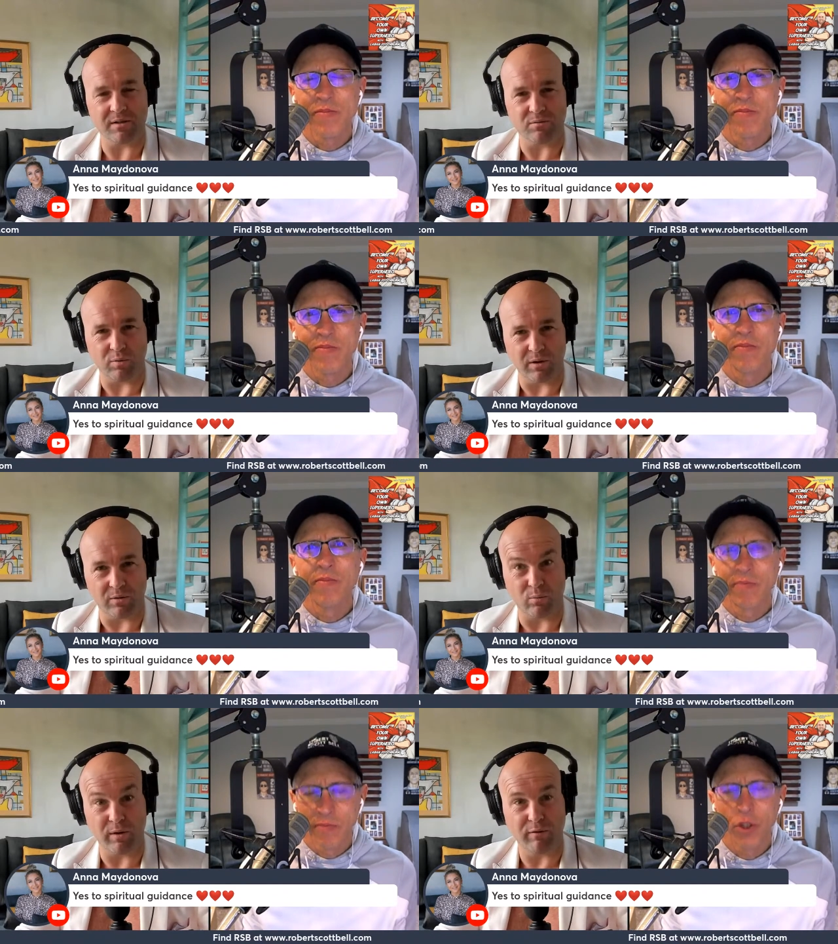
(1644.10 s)
Speaker 1: as well,
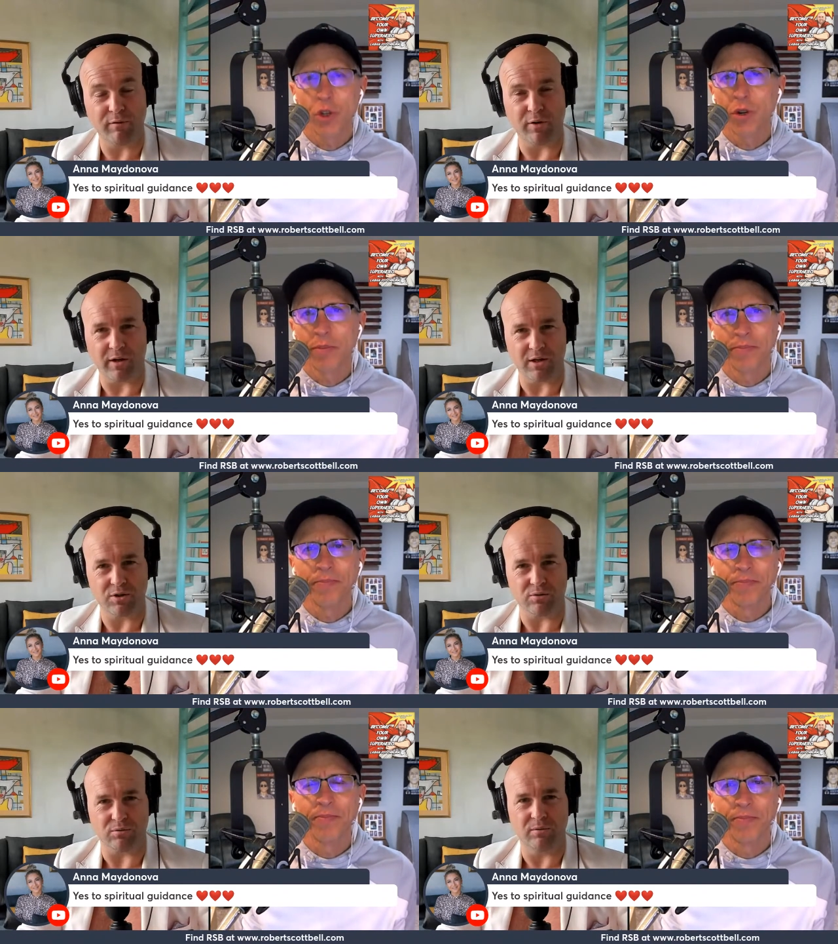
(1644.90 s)
mm, with sure.
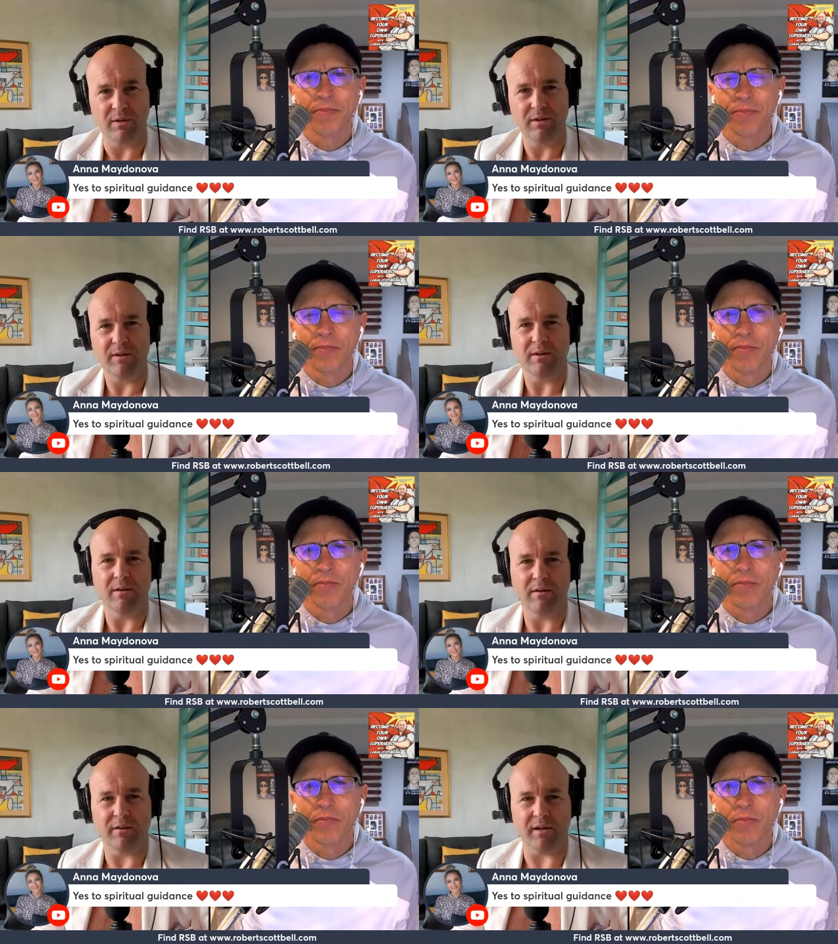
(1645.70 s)
financial
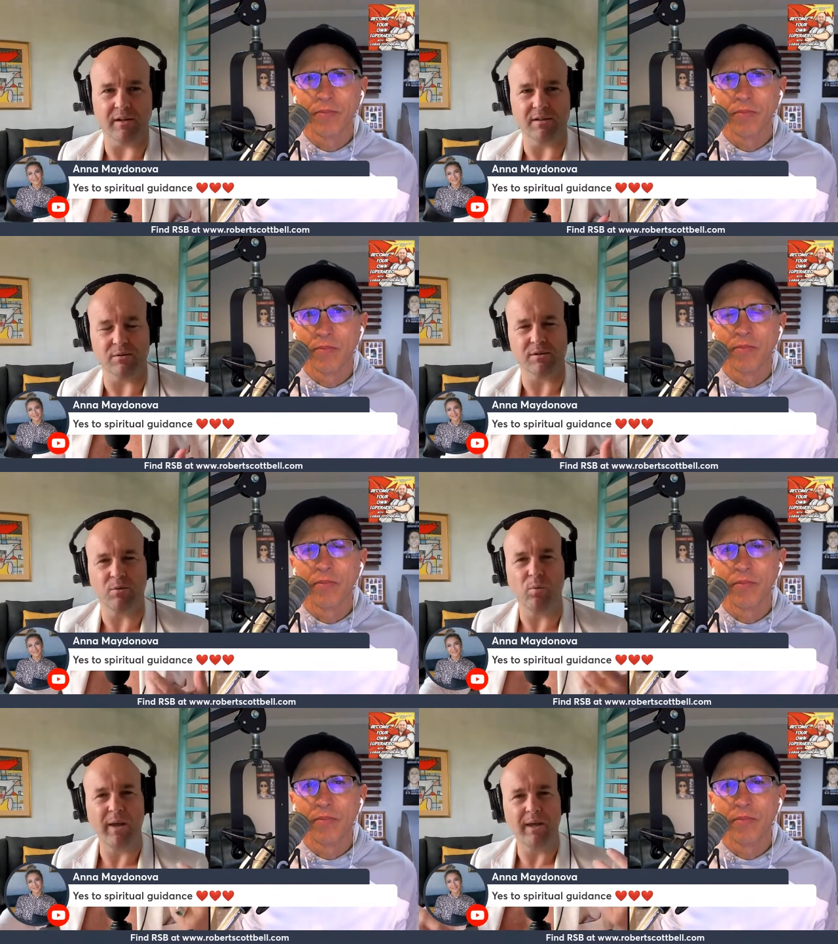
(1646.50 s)
things. So it's a
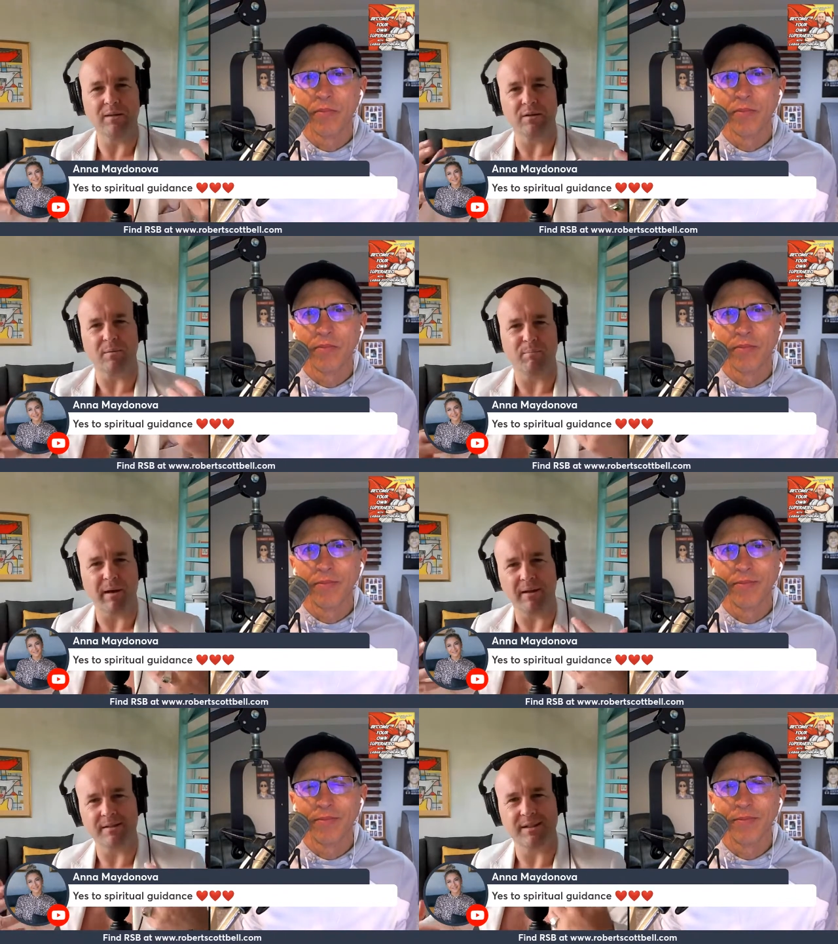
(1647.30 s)
weird sort of
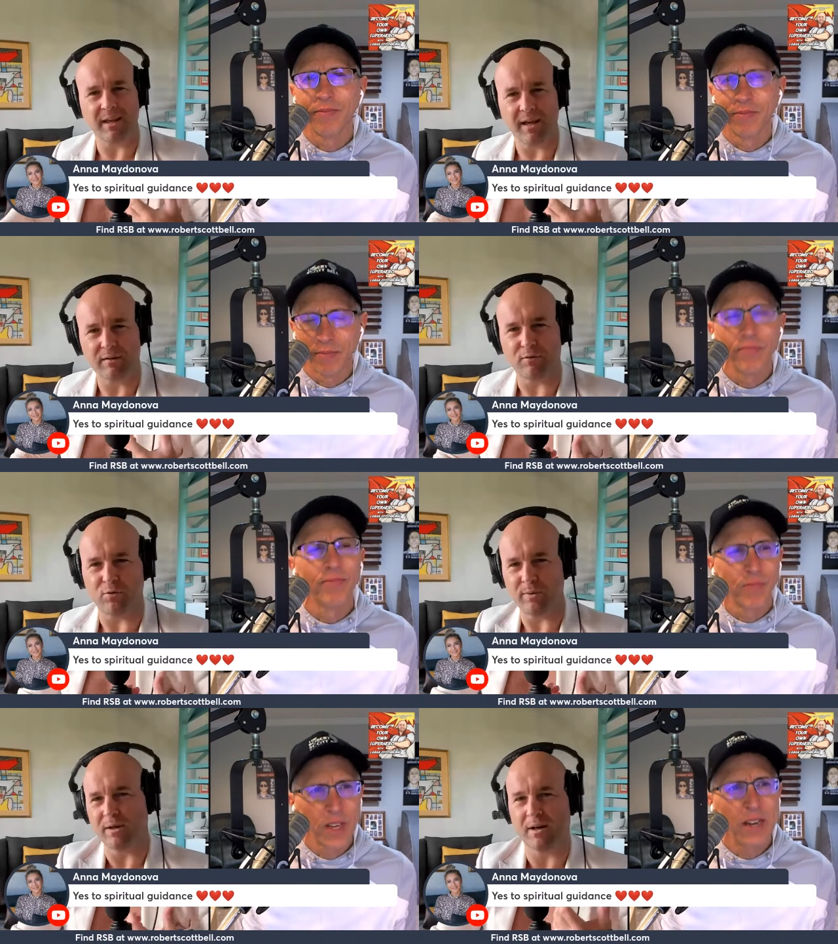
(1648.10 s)
balancing act for
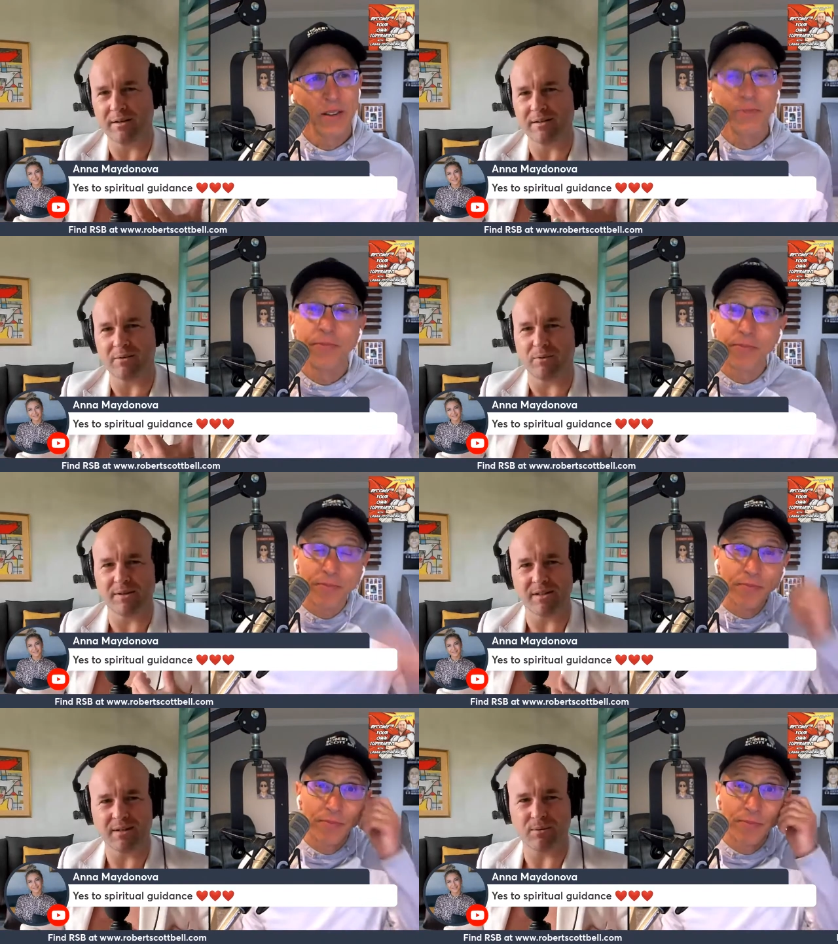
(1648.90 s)
me. does that
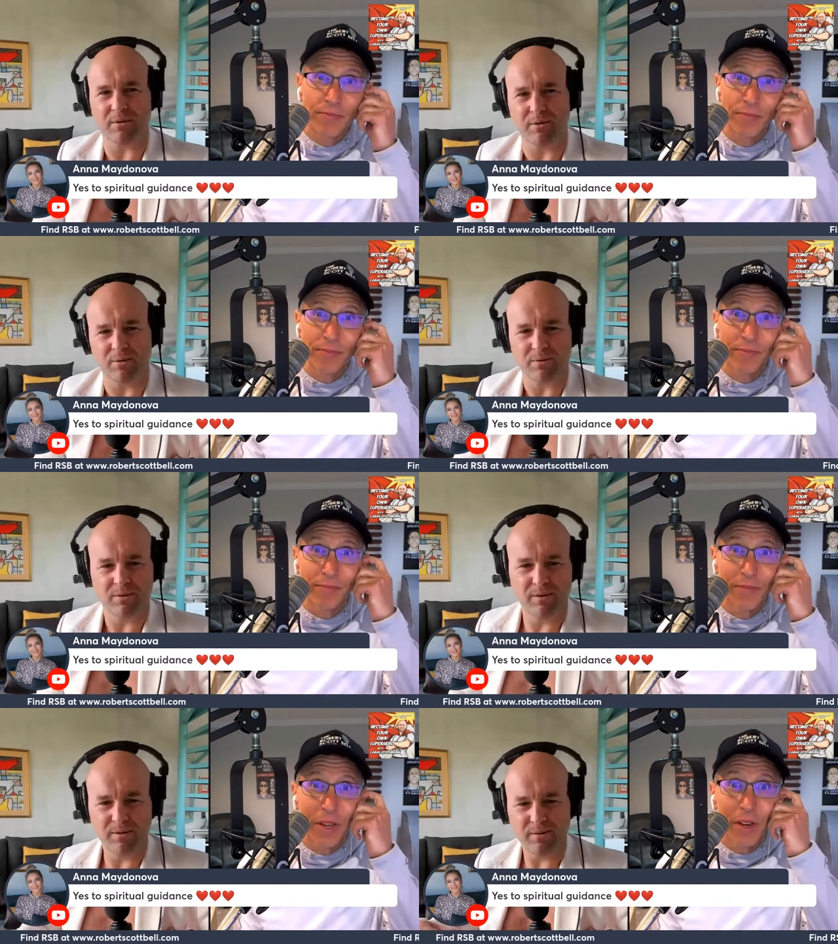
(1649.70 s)
resonate with you at
Speaker 2: all?
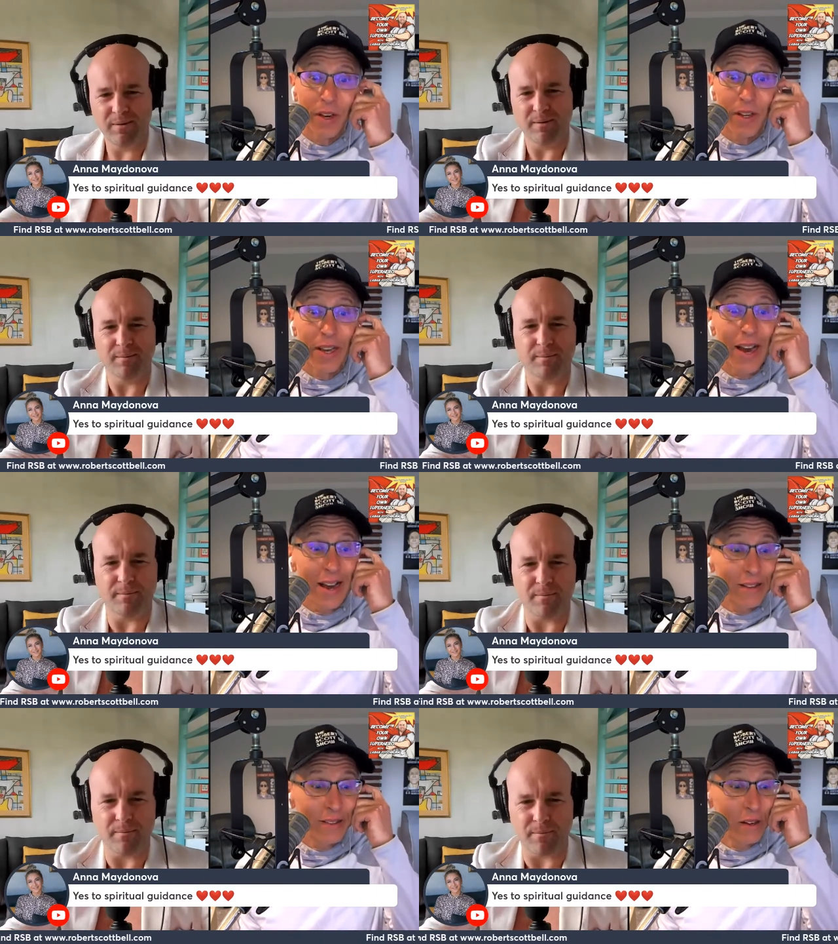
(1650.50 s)

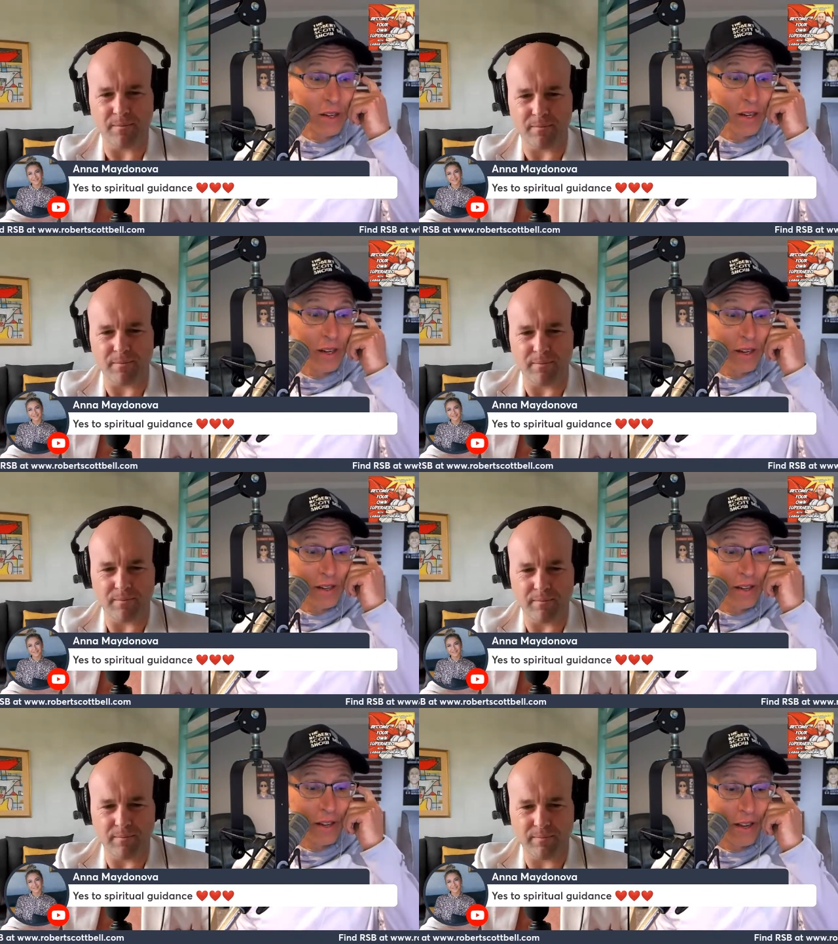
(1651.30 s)
Yeah, no, it,
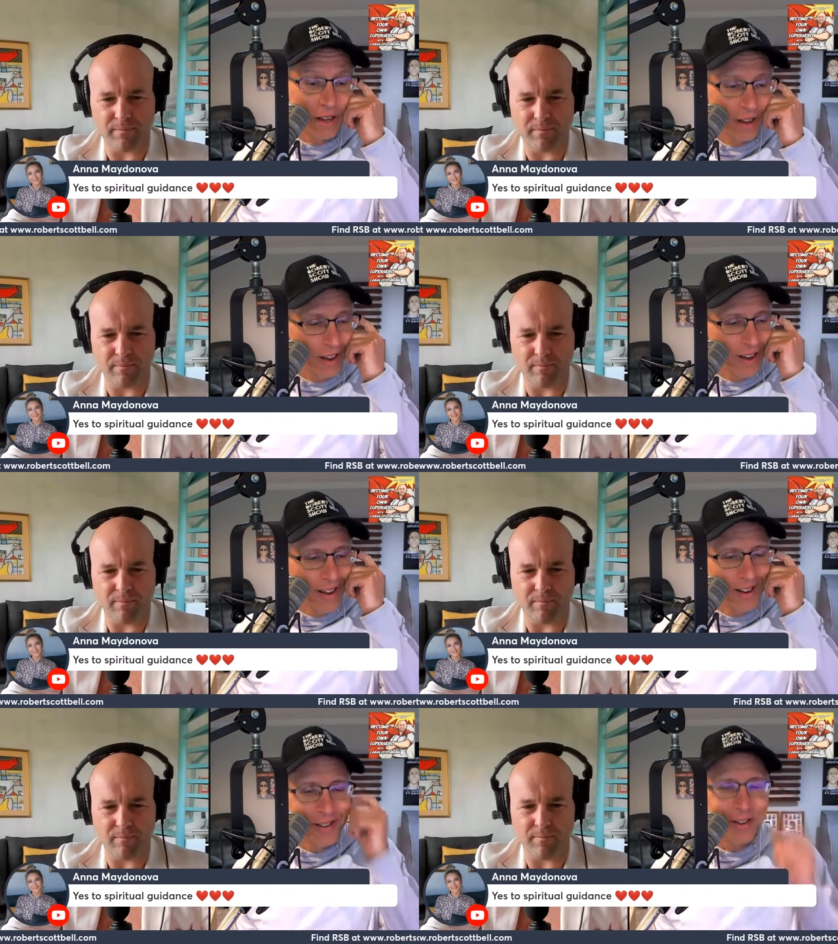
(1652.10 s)
it,
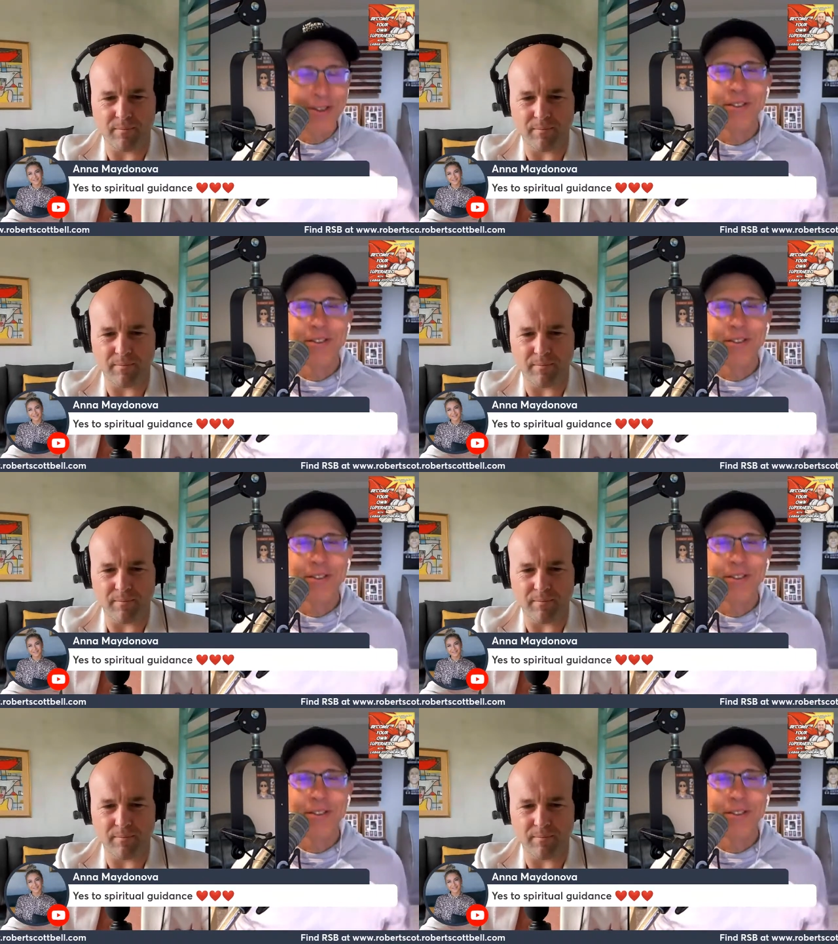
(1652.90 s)
it's, it's